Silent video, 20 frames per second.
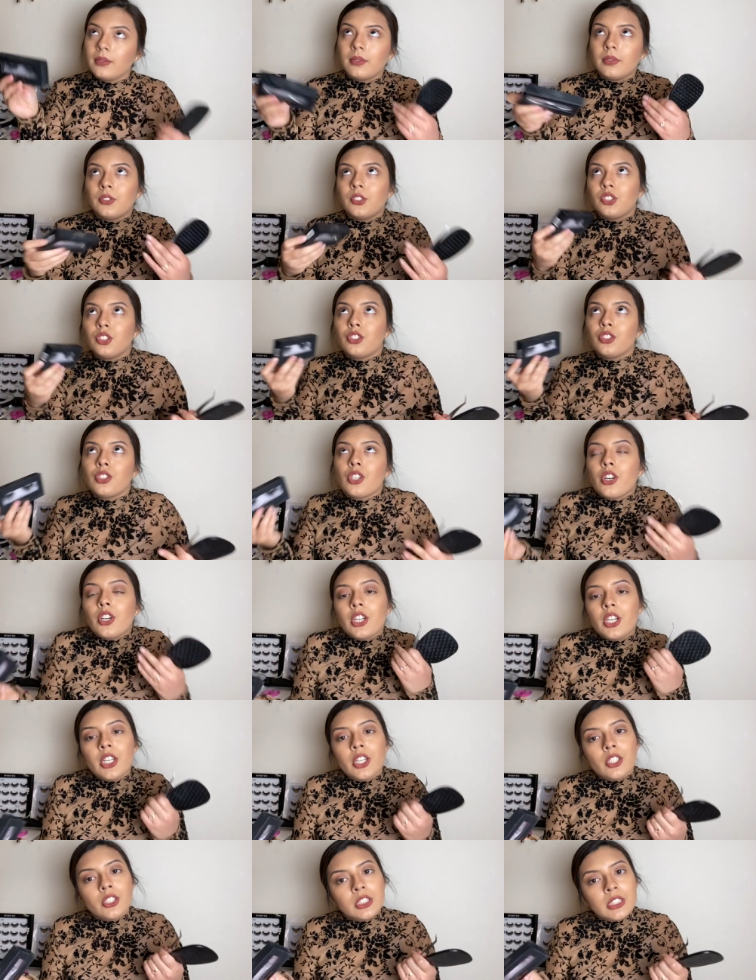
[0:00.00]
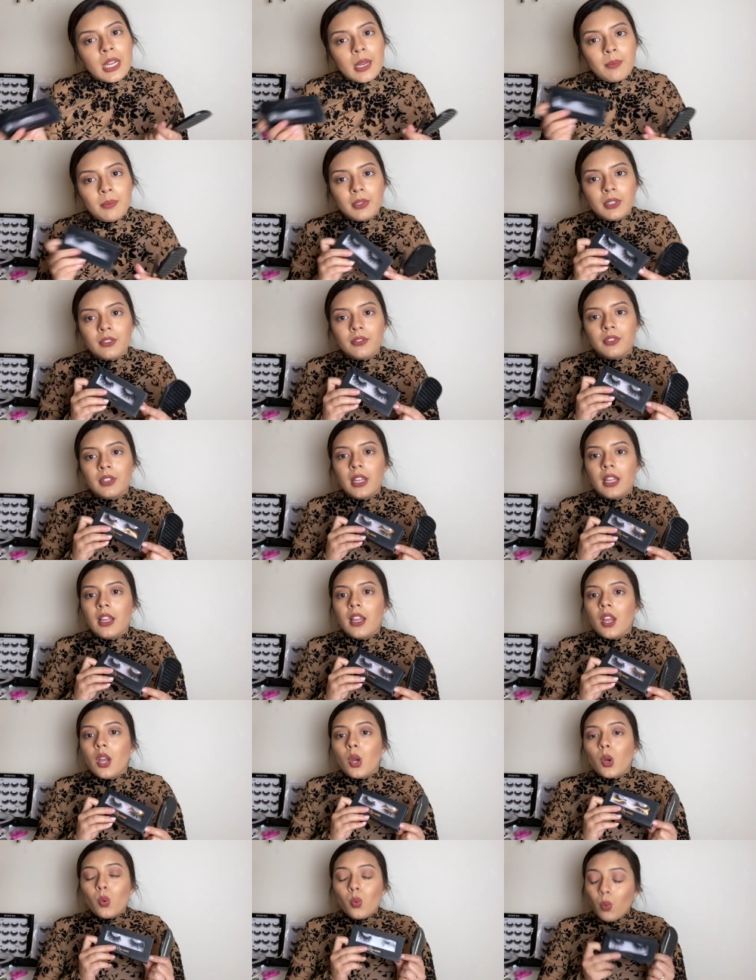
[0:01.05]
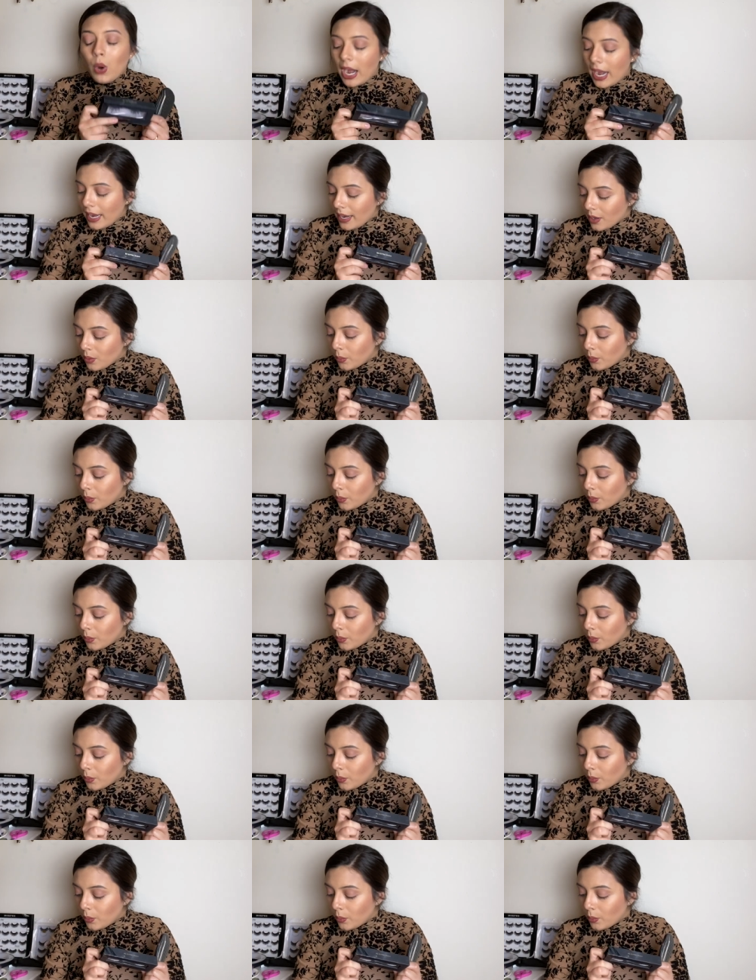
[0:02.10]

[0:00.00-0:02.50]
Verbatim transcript: sturdier type of way